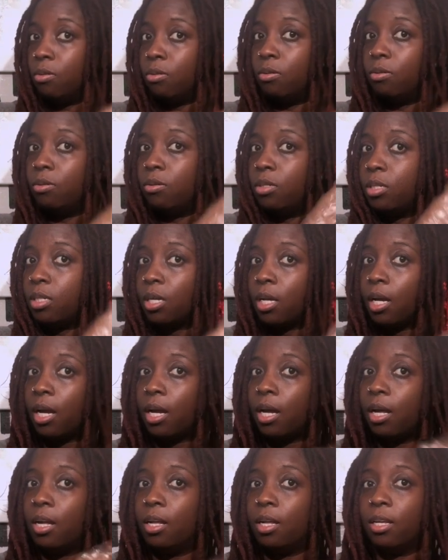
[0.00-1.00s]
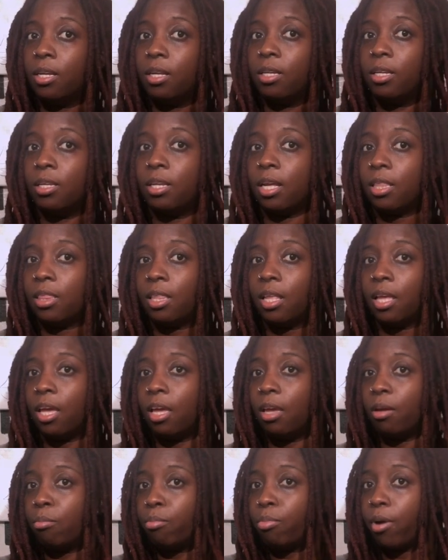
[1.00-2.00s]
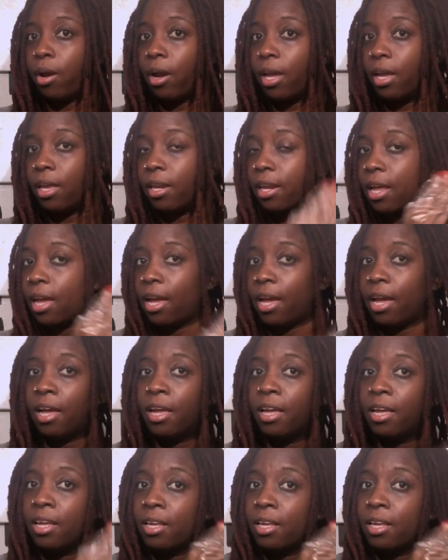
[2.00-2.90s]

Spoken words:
Ooh, child. That thing bright now.